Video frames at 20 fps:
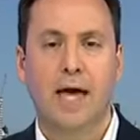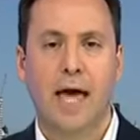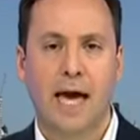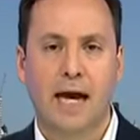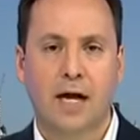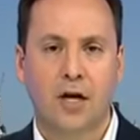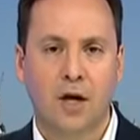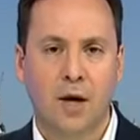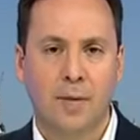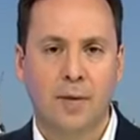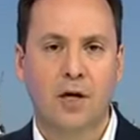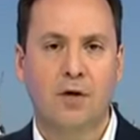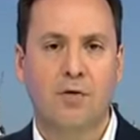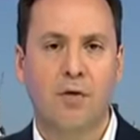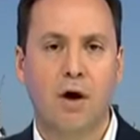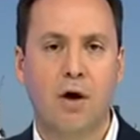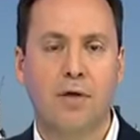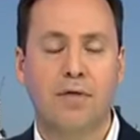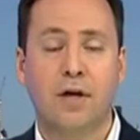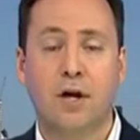economic
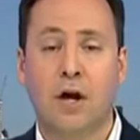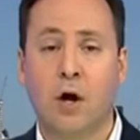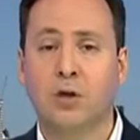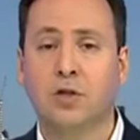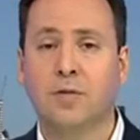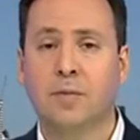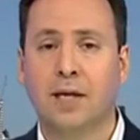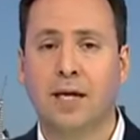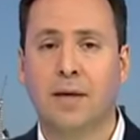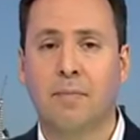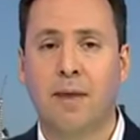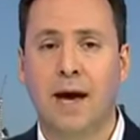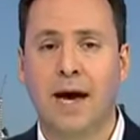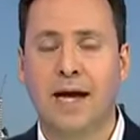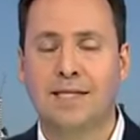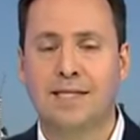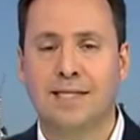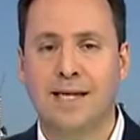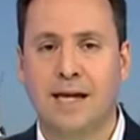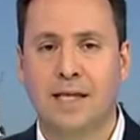growth, and ultimately
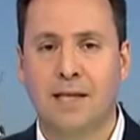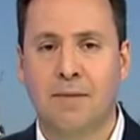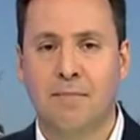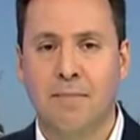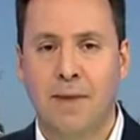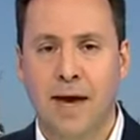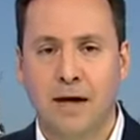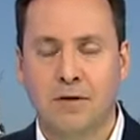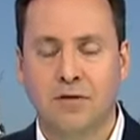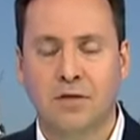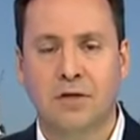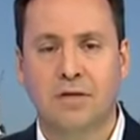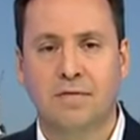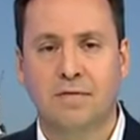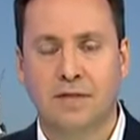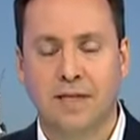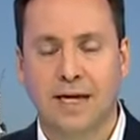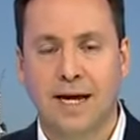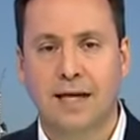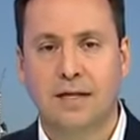pays down the mountain
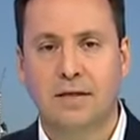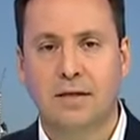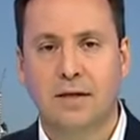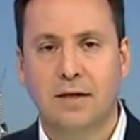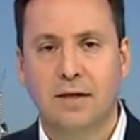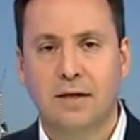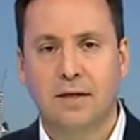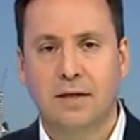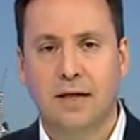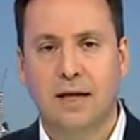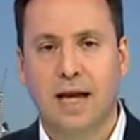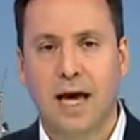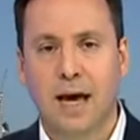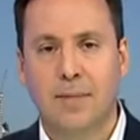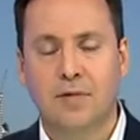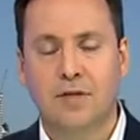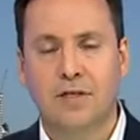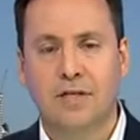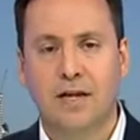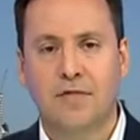of debt that
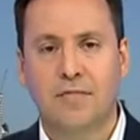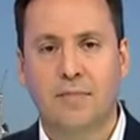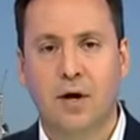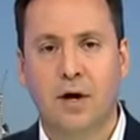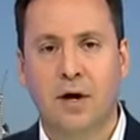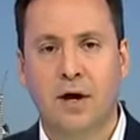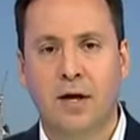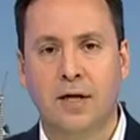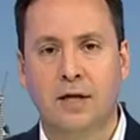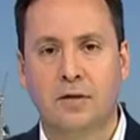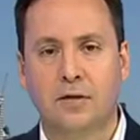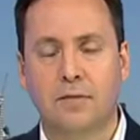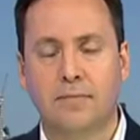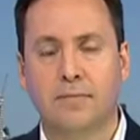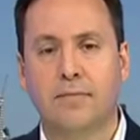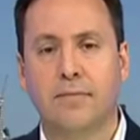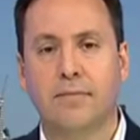Labor has left behind.